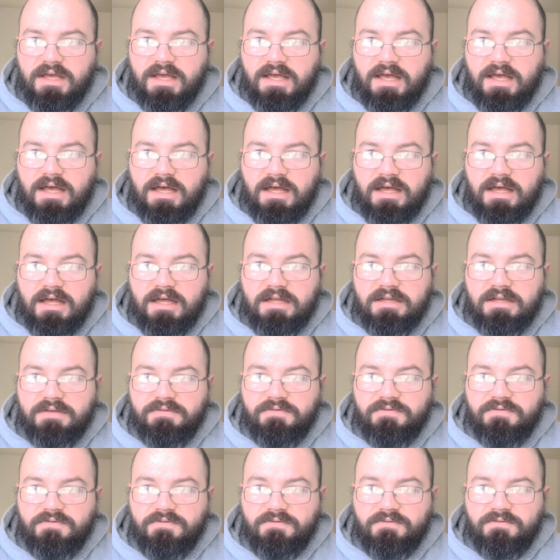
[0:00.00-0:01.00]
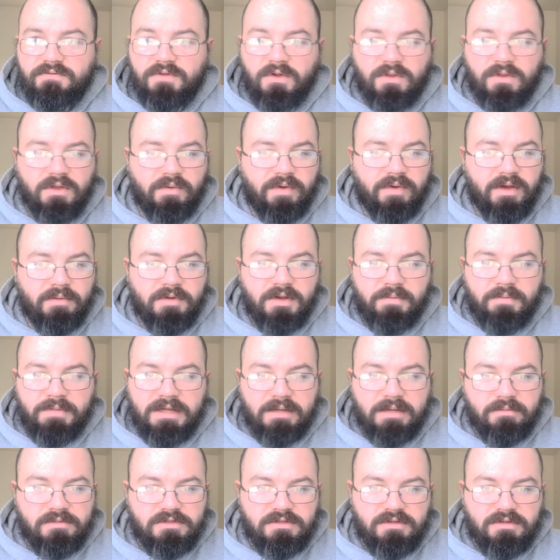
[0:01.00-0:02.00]
And if, the only way I'm going to be
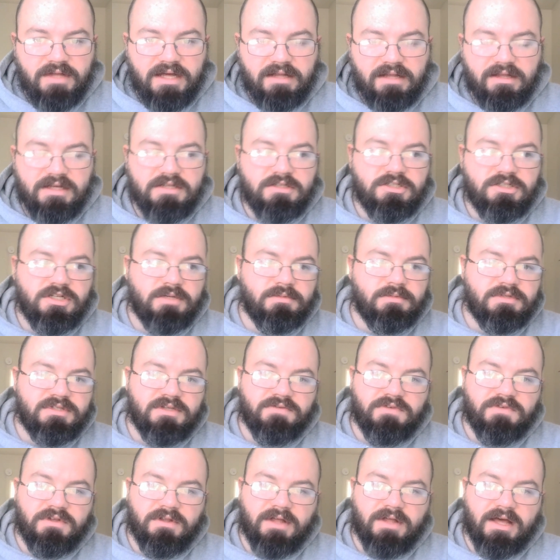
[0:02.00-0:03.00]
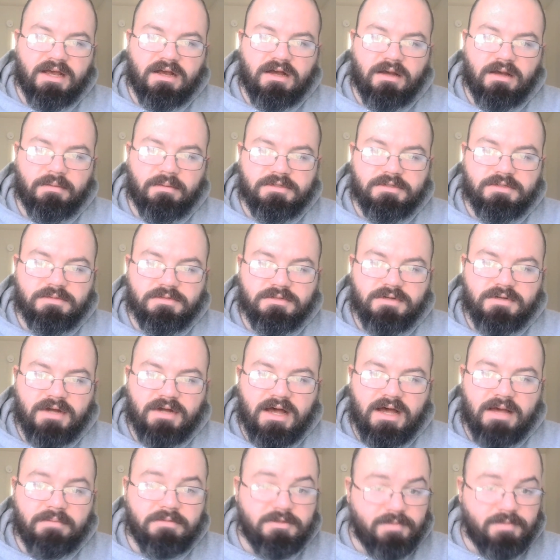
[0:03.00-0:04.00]
able to do that, ladies and gentlemen, is if you like, comment,
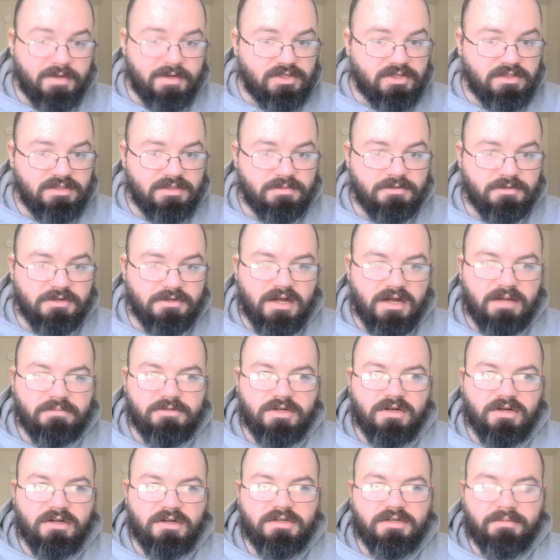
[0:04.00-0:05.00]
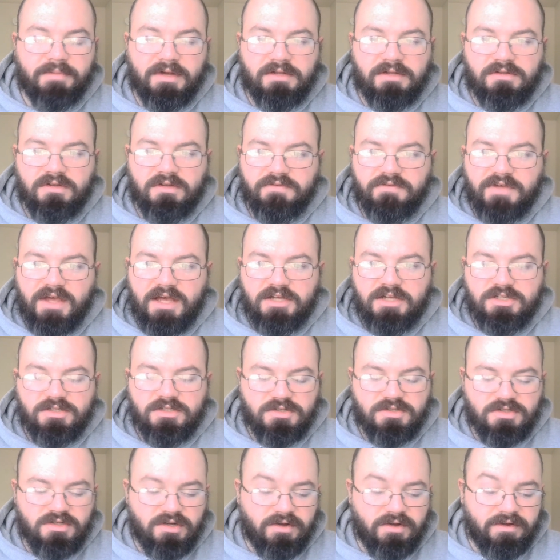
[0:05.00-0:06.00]
subscribe, especially subscribe. Turn on your bell
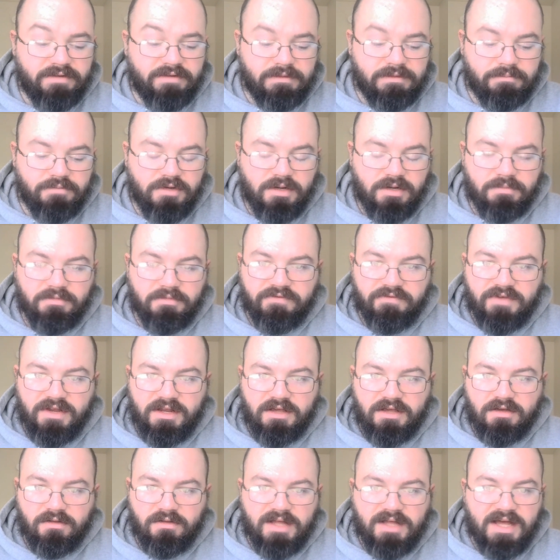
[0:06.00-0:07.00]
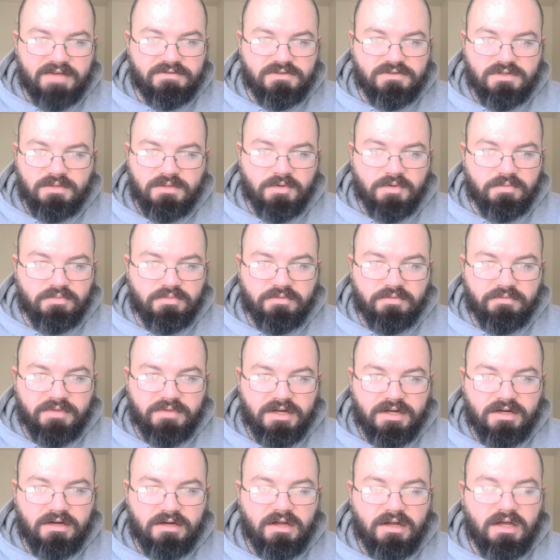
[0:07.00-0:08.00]
notifications so you know if I put up a video, live stream, or
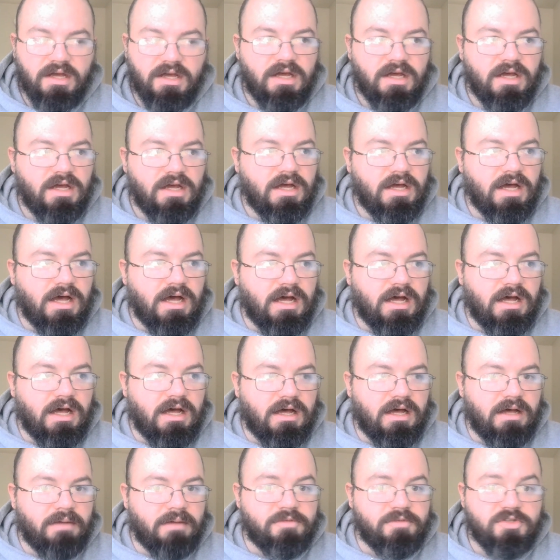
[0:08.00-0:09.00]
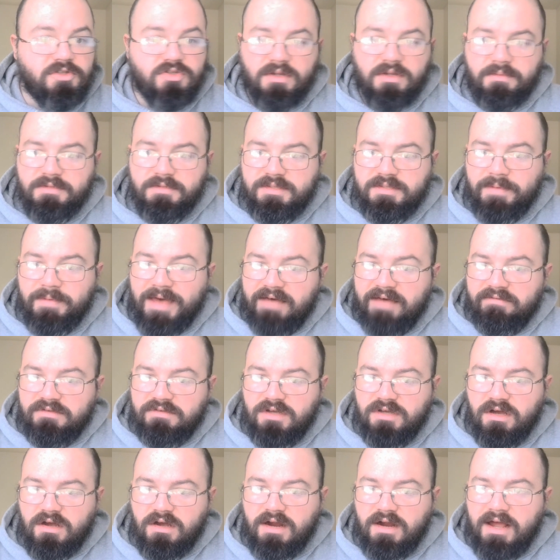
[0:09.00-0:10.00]
premiere. Um, streaming some
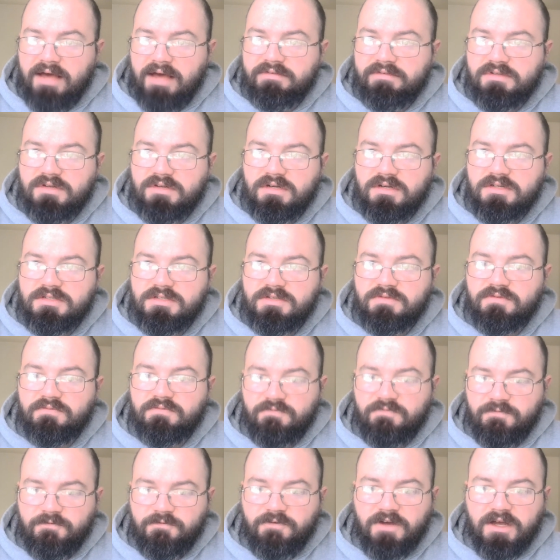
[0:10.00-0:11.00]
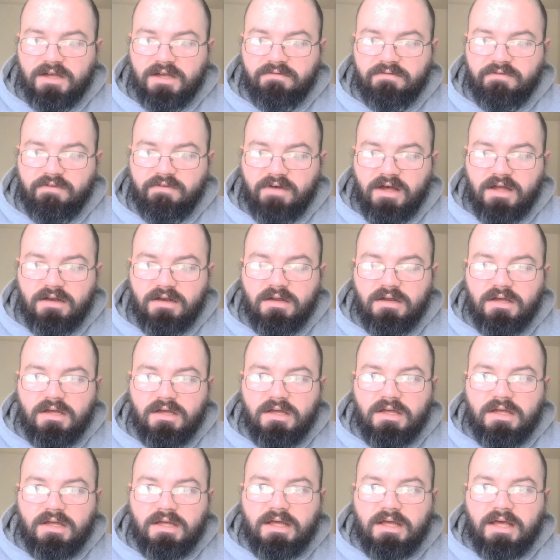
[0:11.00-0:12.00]
Avatar. Avatar is fucking fun.
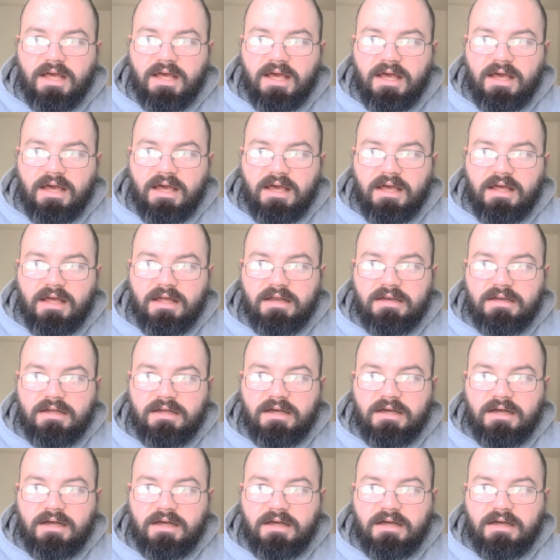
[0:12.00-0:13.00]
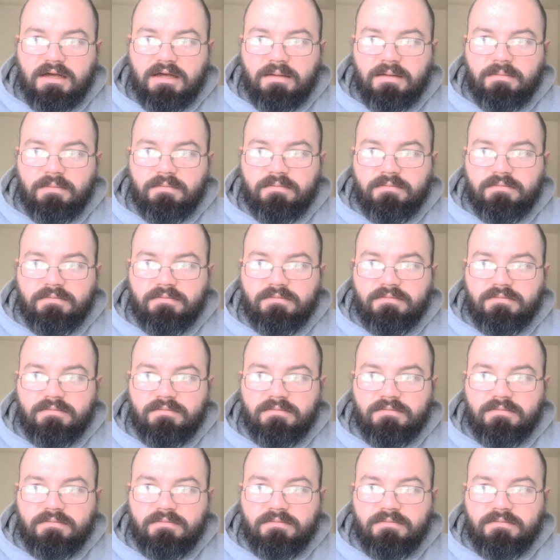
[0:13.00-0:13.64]
And, um...